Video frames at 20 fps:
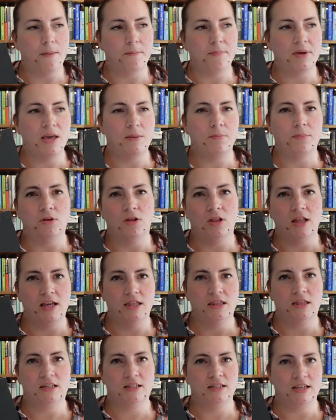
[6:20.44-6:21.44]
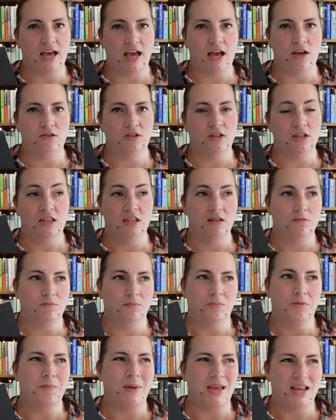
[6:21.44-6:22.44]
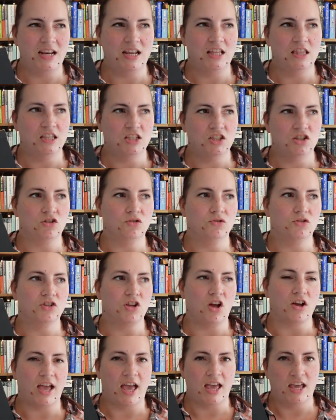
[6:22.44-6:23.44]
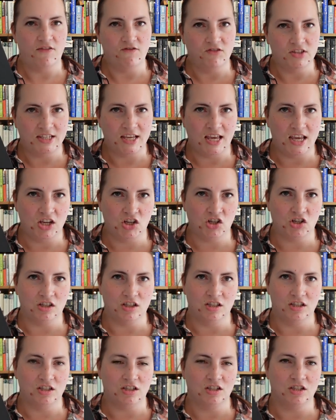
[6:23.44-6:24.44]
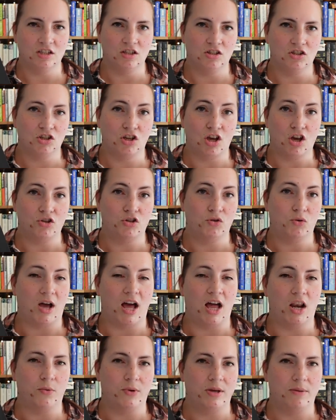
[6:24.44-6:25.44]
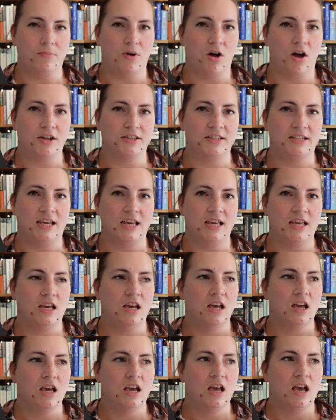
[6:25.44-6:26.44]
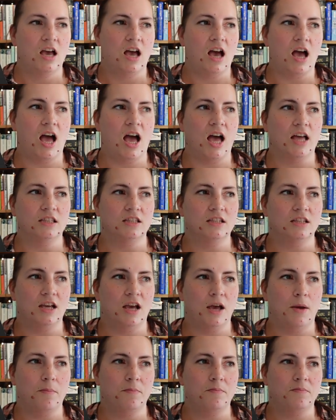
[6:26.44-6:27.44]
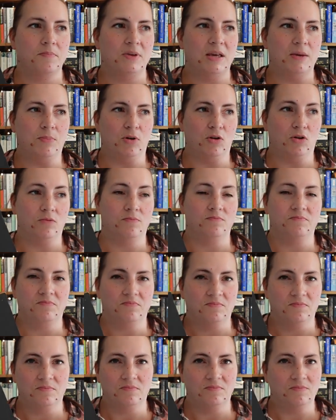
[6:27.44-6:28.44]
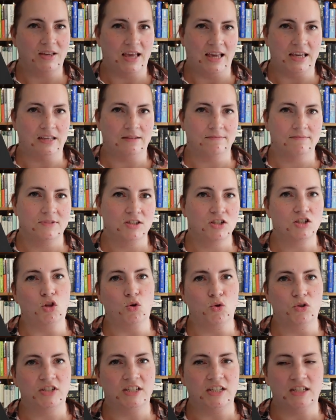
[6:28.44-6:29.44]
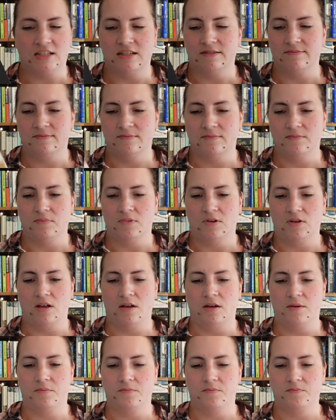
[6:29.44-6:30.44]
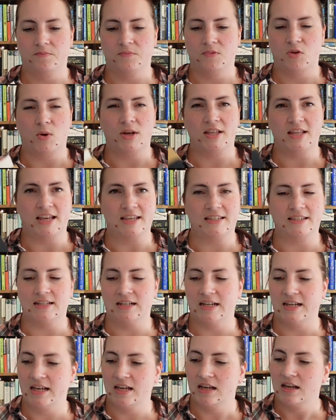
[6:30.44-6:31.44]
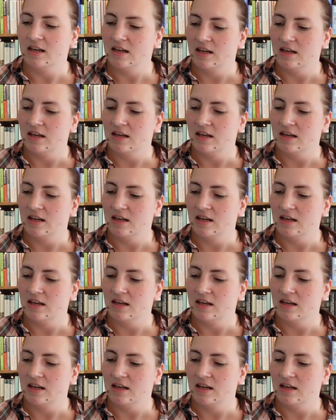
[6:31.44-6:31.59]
People in the town and mainly in the school start getting invitations to go to a Halloween party, and people are getting slaughtered quite nastily.